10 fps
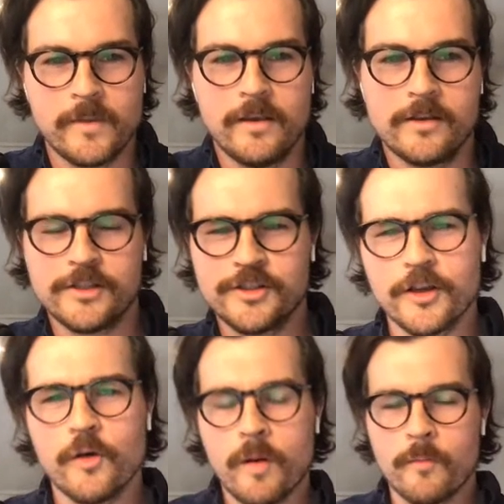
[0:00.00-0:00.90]
So let's
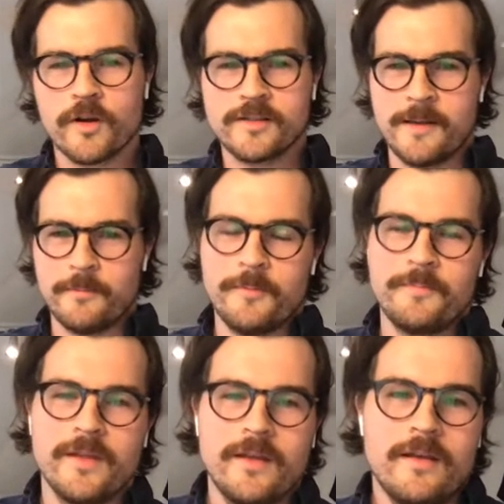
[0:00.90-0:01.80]
look at one more example.
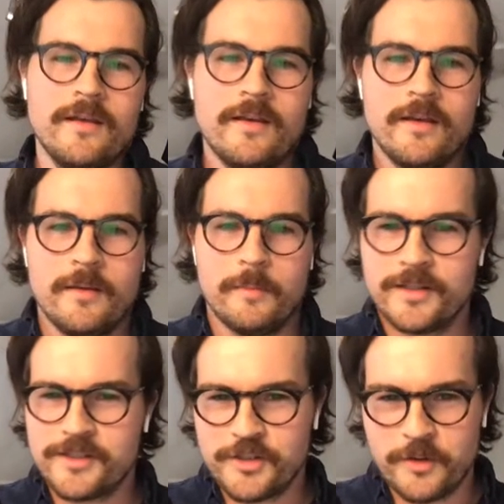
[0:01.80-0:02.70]

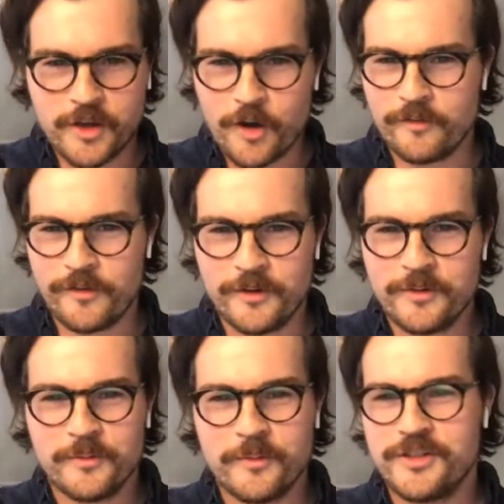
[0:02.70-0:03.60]
Melissa is doing code
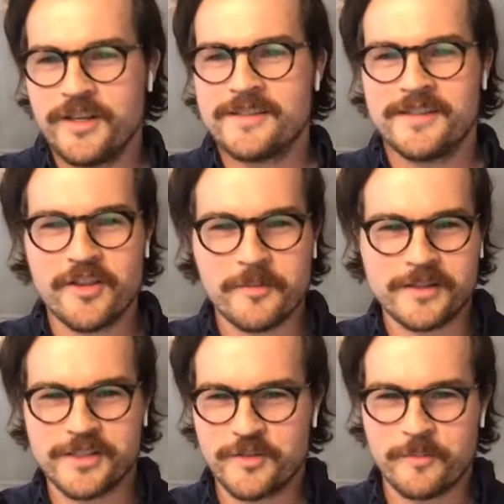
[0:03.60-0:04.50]
review when she gets another
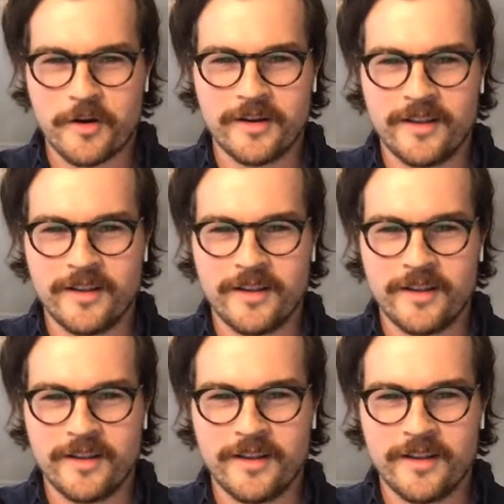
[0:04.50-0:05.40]
message from marketing
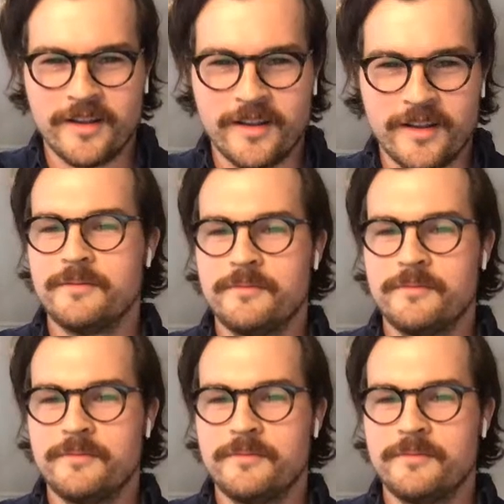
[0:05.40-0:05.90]
asking about